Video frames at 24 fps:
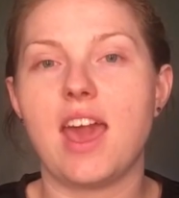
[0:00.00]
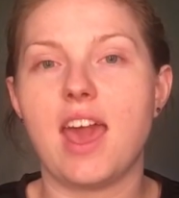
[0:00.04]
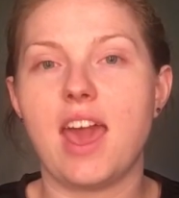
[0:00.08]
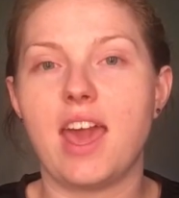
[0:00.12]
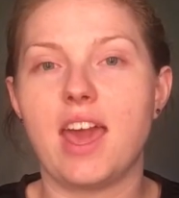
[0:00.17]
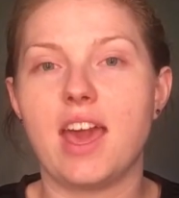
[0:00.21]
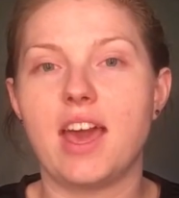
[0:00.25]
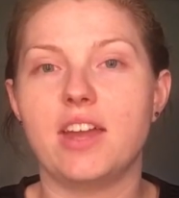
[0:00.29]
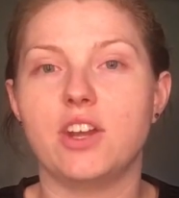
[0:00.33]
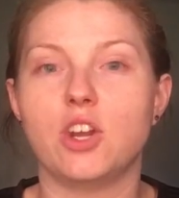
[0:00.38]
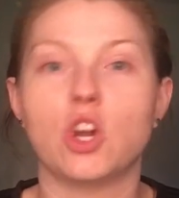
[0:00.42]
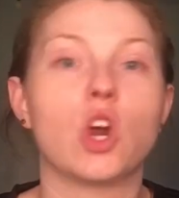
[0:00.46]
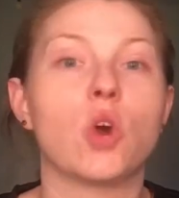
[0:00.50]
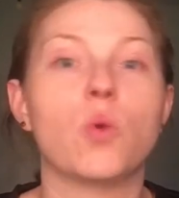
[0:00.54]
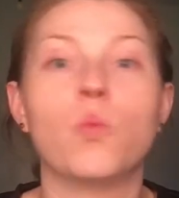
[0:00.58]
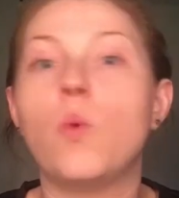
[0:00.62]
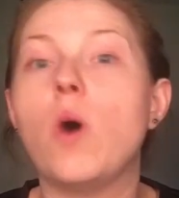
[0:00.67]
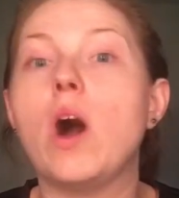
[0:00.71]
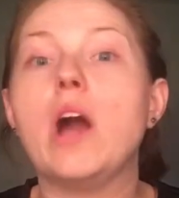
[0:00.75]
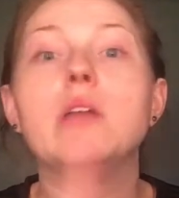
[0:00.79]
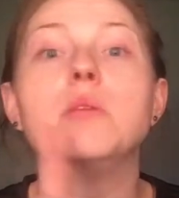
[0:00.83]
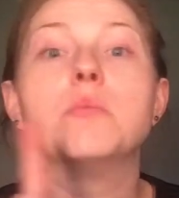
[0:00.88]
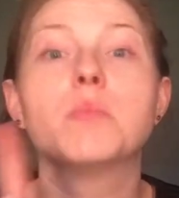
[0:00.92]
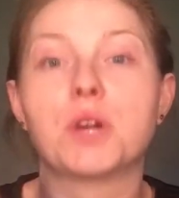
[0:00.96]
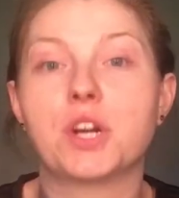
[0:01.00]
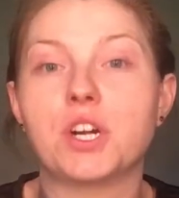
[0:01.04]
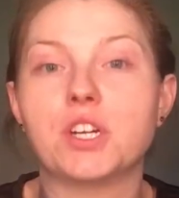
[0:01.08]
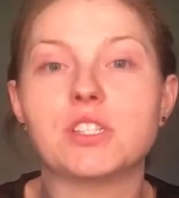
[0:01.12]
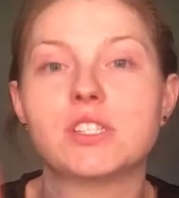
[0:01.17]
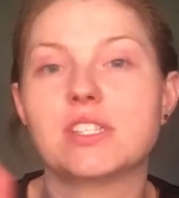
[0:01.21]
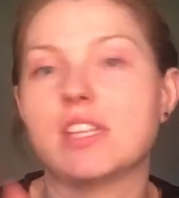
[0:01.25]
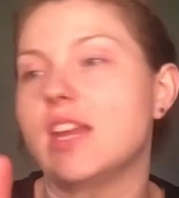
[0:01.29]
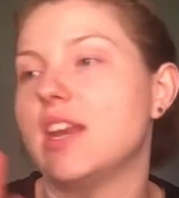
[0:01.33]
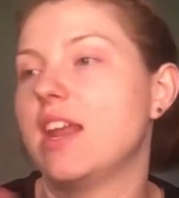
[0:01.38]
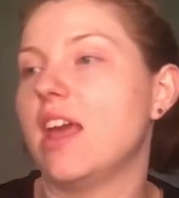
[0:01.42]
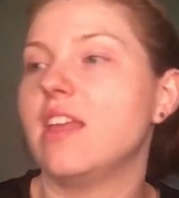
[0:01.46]
and, or one
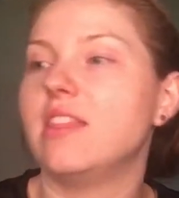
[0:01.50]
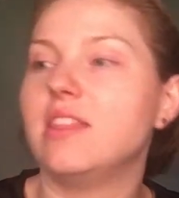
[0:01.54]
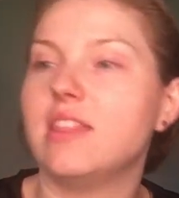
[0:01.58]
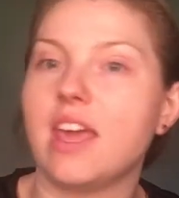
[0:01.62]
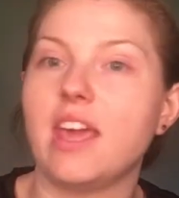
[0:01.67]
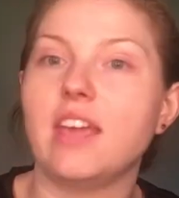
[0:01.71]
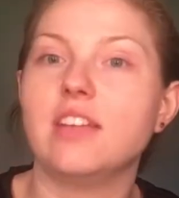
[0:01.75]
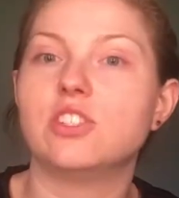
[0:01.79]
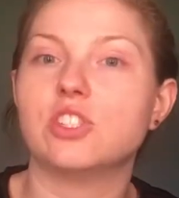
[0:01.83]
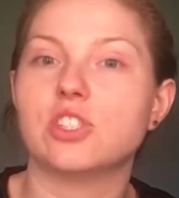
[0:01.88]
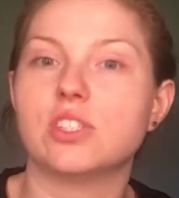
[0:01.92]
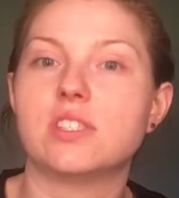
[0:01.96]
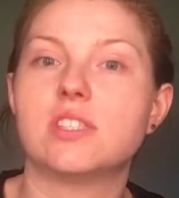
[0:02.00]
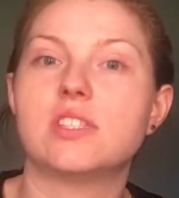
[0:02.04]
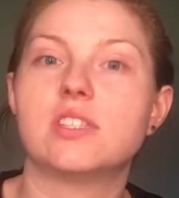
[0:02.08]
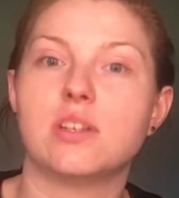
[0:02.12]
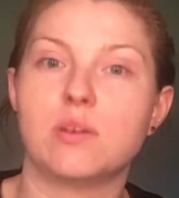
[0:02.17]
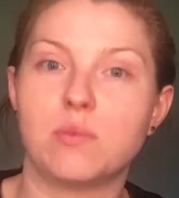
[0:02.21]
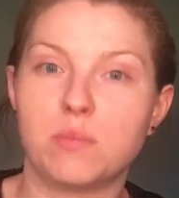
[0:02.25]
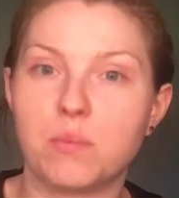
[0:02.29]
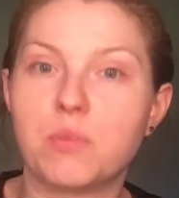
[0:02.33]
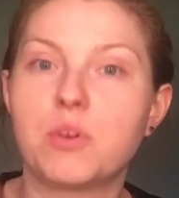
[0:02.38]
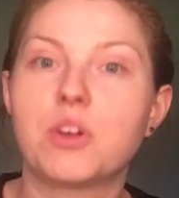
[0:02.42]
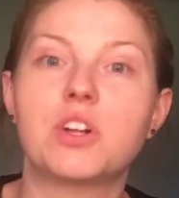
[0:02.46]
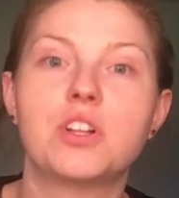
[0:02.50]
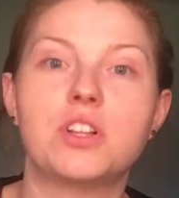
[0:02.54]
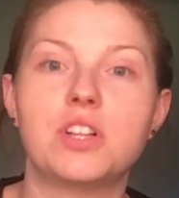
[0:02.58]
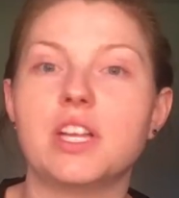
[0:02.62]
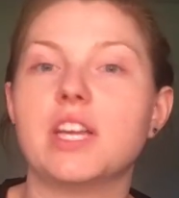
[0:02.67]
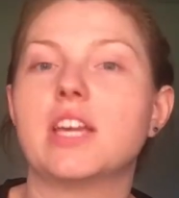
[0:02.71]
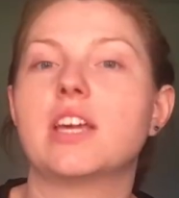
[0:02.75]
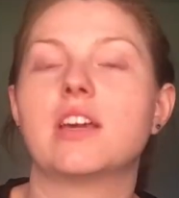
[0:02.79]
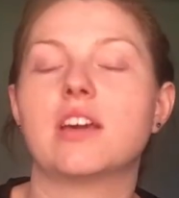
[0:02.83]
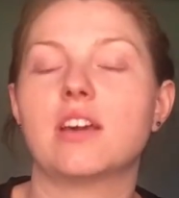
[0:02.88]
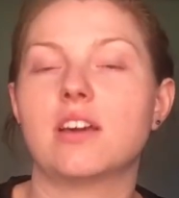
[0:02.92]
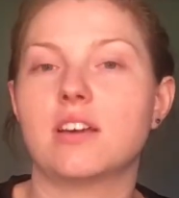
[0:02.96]
person and they just
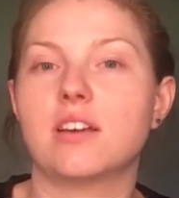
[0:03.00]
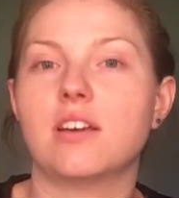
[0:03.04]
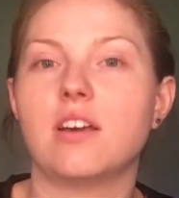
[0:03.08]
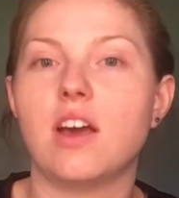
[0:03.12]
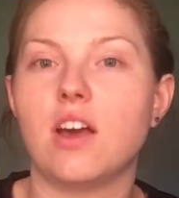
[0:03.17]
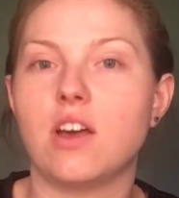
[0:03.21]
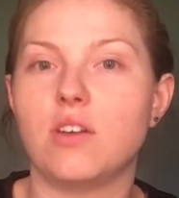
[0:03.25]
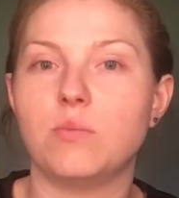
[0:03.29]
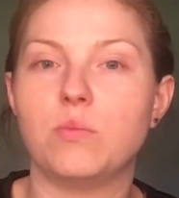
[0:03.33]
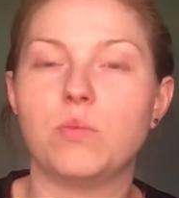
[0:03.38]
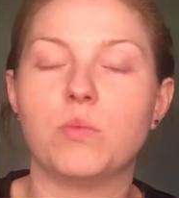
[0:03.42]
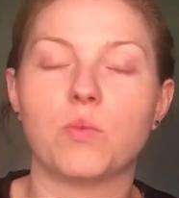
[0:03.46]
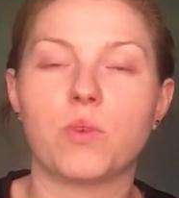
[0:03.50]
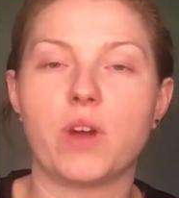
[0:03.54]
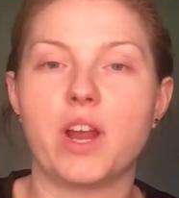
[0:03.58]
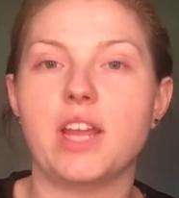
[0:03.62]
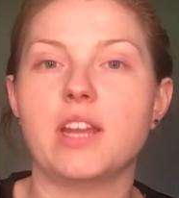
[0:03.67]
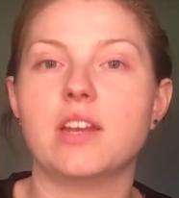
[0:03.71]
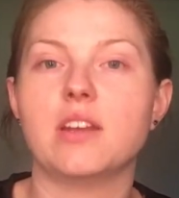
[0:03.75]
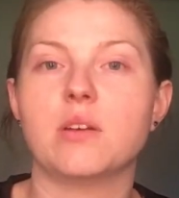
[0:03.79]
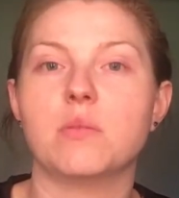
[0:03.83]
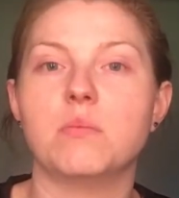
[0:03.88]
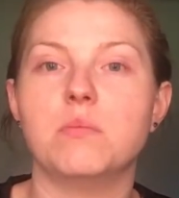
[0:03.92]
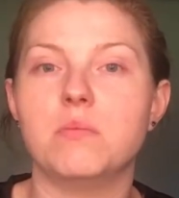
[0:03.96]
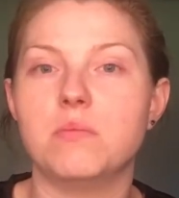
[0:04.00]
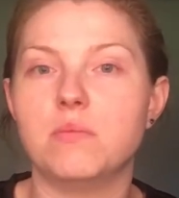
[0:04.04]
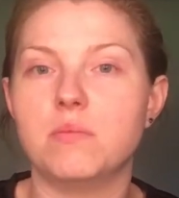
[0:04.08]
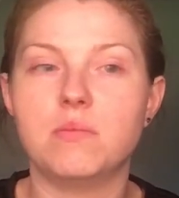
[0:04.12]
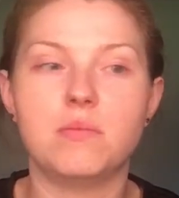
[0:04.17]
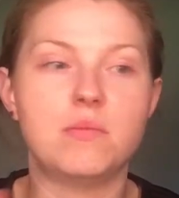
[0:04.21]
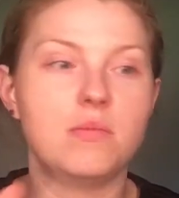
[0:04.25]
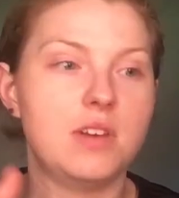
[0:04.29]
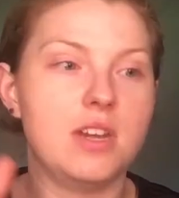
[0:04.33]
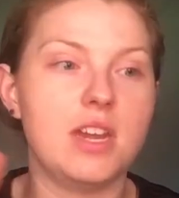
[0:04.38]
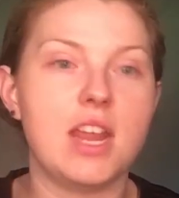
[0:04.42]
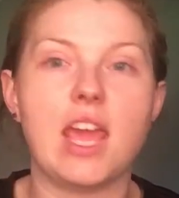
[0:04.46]
click a
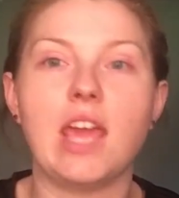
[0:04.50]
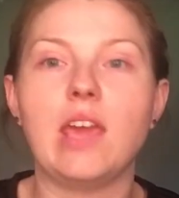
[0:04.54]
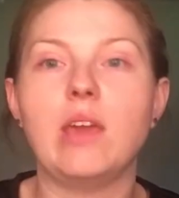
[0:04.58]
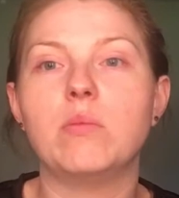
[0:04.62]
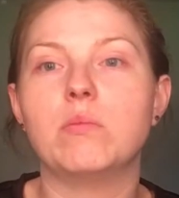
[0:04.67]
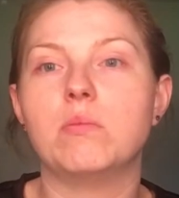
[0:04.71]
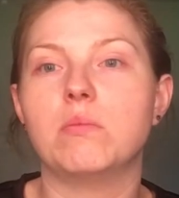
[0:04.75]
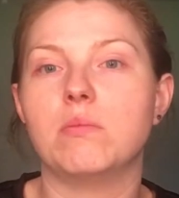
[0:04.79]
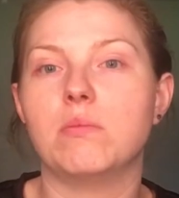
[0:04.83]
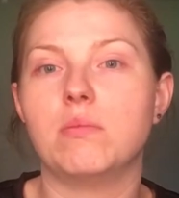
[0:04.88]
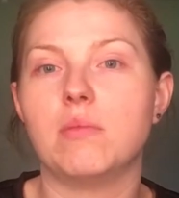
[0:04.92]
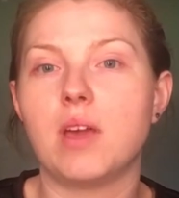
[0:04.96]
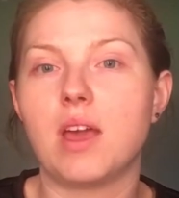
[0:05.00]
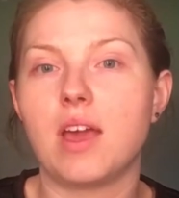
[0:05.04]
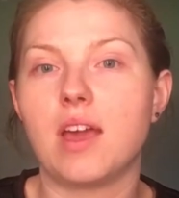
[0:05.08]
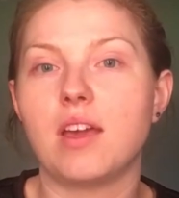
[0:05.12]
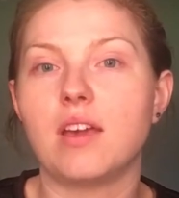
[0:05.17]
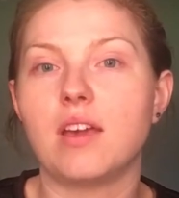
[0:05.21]
random name